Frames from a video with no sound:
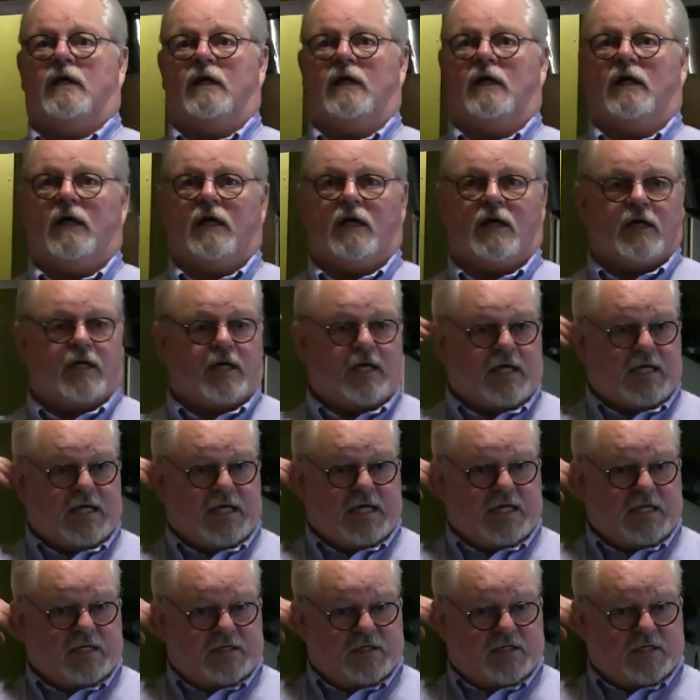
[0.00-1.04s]
uh,
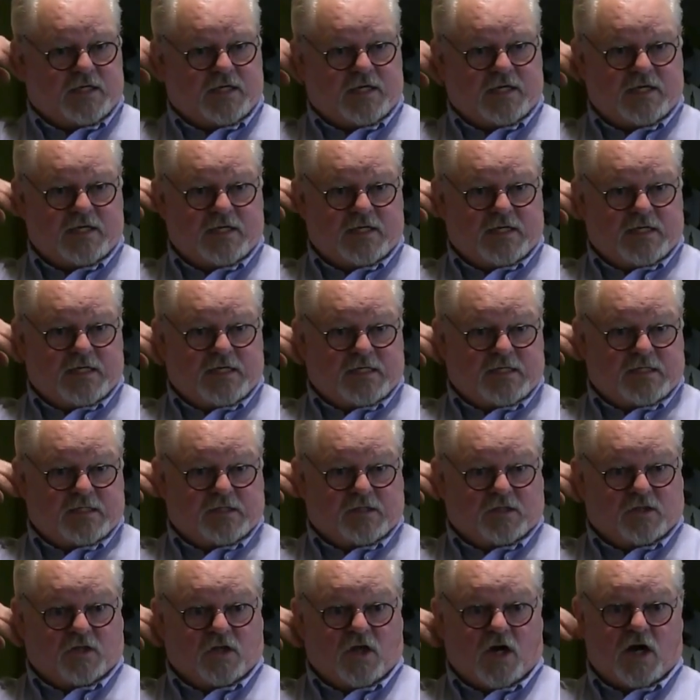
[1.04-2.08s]
and the
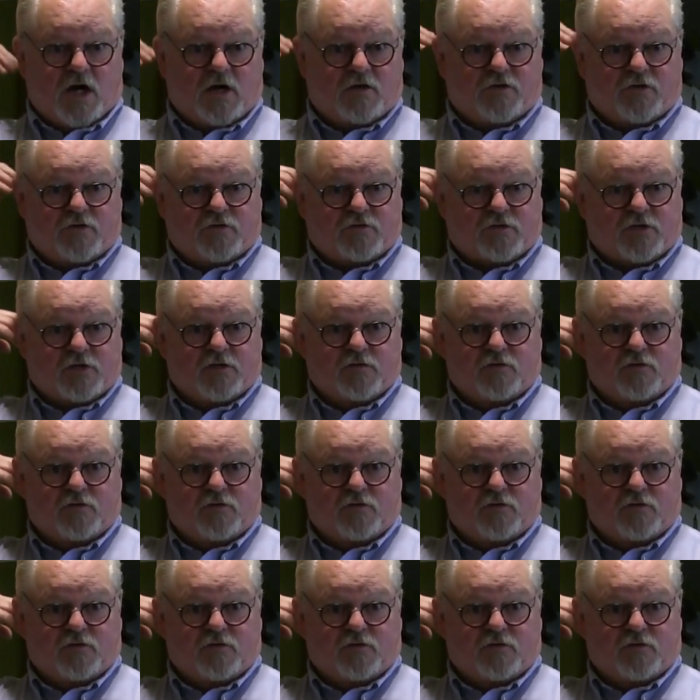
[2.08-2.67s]
largest